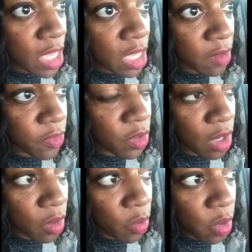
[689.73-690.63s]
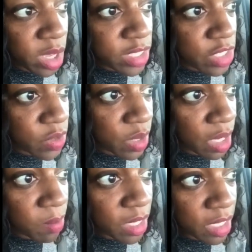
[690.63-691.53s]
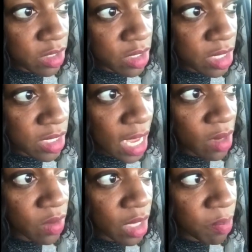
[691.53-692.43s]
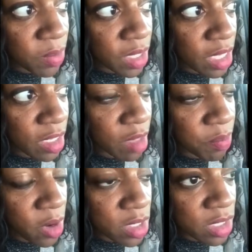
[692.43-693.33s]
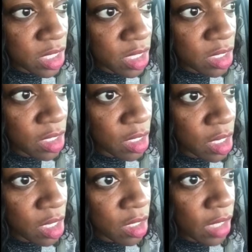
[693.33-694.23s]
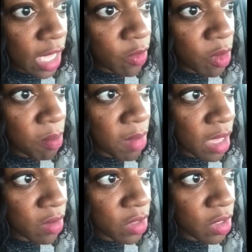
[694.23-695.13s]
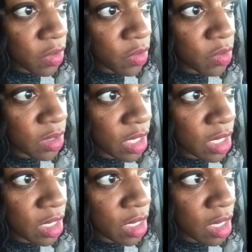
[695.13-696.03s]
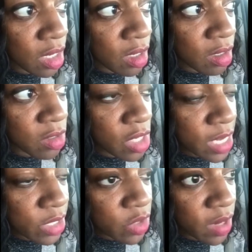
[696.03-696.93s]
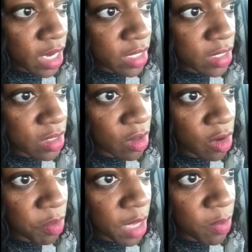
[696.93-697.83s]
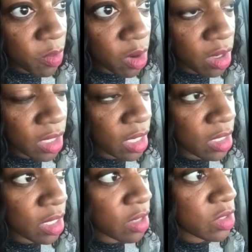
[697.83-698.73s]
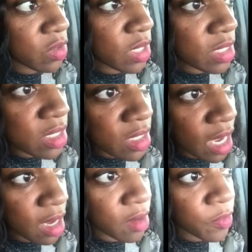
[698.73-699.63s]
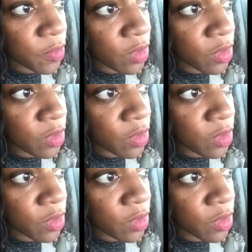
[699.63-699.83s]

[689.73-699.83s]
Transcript: If you don't want to come into the title company in person, they will mail you the contracts or paperwork or anything else you need to sign.